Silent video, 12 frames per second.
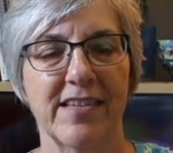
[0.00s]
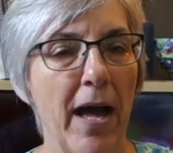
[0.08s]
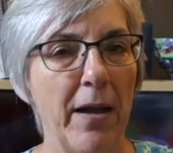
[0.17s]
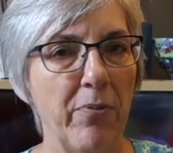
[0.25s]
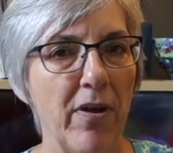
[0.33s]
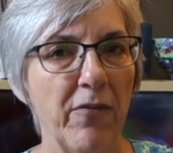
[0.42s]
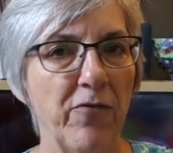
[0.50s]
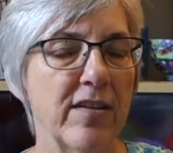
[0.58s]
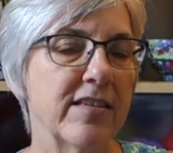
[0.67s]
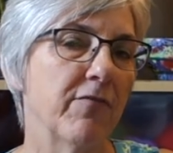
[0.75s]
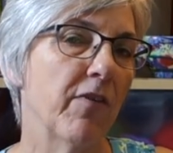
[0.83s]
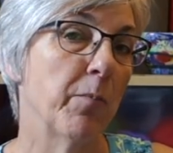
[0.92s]
My
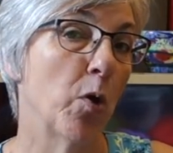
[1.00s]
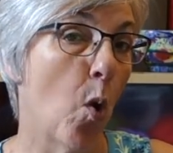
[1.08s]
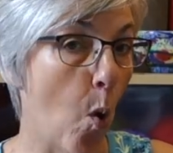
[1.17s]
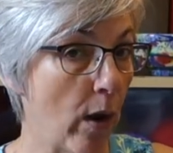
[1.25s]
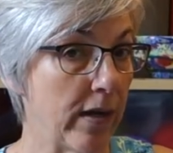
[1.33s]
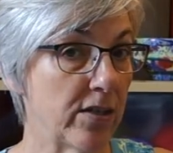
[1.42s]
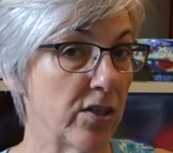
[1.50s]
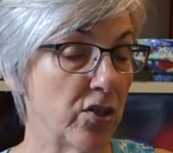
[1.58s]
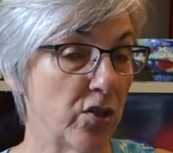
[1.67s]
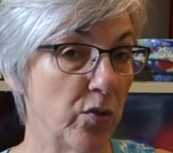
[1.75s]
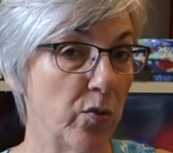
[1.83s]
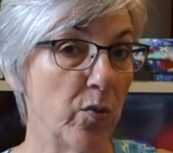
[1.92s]
preference, if I'm going to
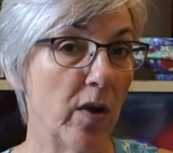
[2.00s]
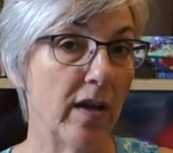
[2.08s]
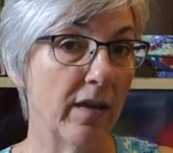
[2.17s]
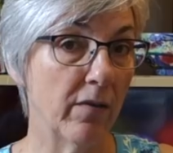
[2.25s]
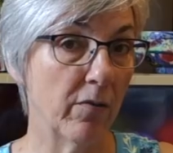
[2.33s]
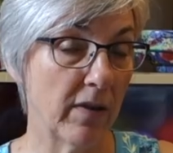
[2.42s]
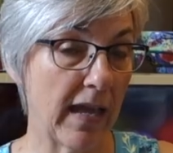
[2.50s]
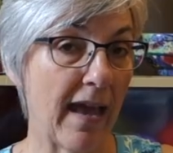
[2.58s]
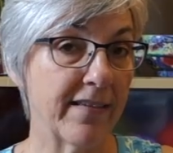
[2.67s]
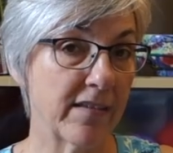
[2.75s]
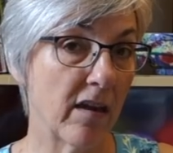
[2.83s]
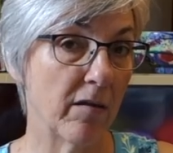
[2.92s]
do a
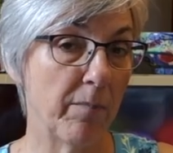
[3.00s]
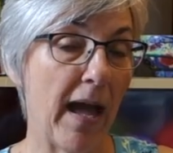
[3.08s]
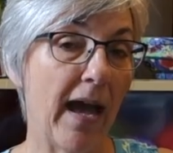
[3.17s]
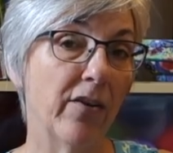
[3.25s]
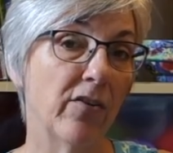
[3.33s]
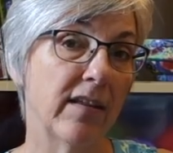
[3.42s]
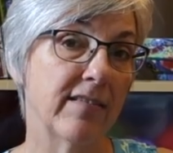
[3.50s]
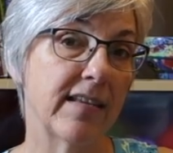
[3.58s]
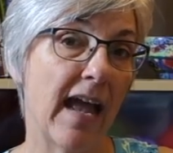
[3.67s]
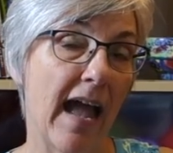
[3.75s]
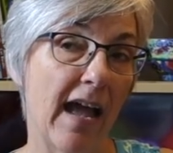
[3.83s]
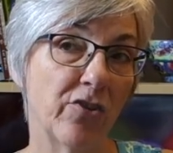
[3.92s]
cast on a pattern, is
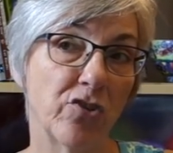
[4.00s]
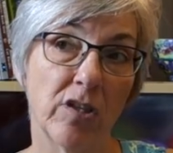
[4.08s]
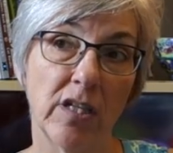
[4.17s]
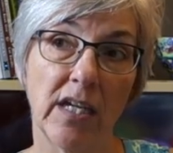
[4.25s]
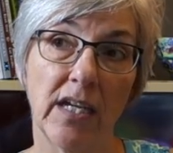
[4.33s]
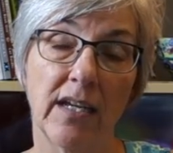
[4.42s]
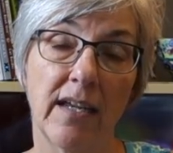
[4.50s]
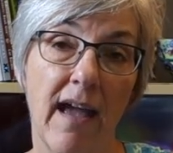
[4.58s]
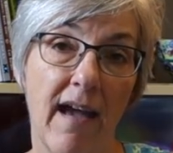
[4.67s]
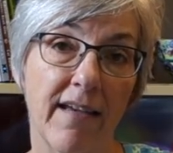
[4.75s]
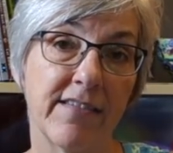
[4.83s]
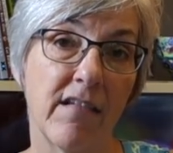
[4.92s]
to actually
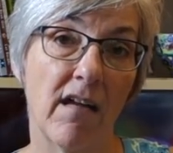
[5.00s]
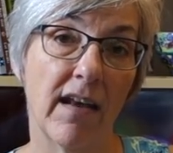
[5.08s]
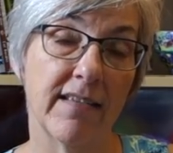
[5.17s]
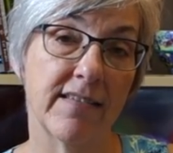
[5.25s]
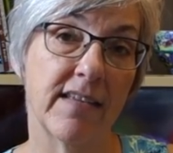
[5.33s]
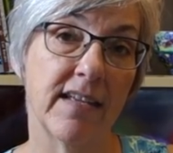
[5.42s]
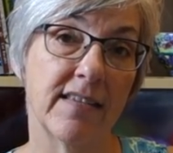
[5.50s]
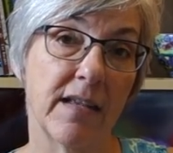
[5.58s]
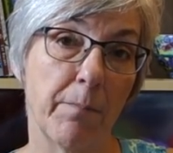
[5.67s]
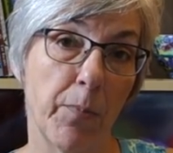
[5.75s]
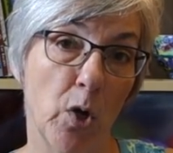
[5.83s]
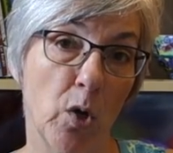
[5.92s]
cast on as knits
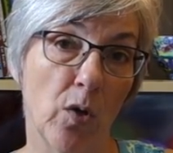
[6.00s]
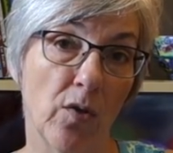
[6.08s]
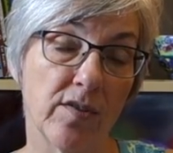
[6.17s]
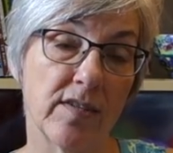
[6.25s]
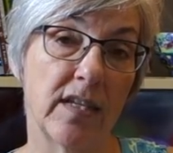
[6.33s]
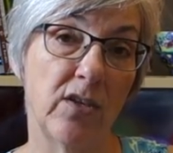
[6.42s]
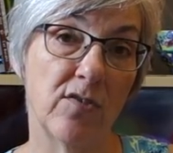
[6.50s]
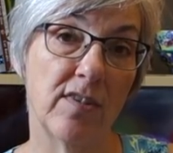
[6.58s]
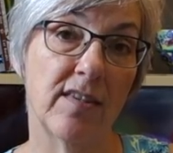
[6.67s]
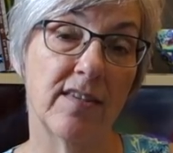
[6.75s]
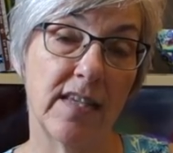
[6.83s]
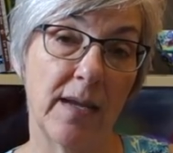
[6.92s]
and purls using
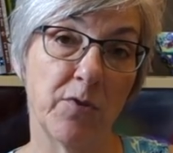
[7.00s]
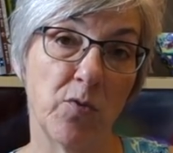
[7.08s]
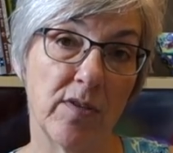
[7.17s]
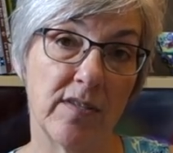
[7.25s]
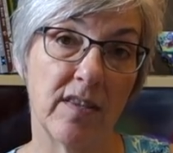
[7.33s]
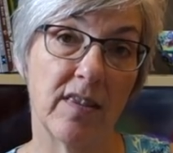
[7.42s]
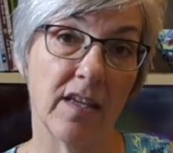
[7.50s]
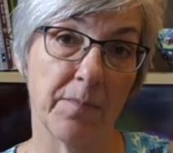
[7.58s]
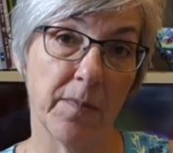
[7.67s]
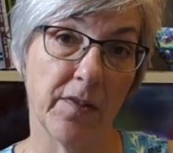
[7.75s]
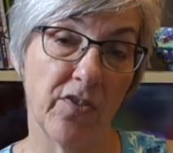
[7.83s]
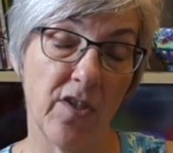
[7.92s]
the same twisted
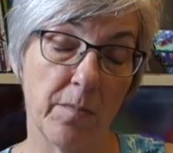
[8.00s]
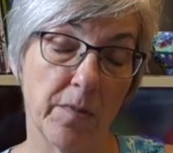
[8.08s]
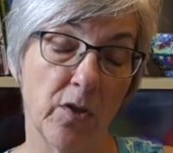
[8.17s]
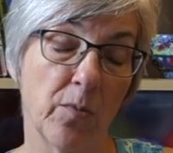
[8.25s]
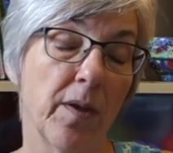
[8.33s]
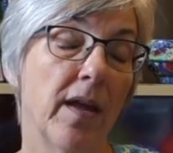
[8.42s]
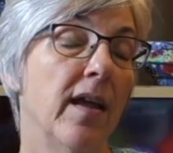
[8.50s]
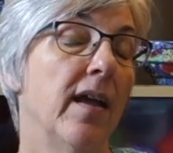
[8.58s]
thumb loop.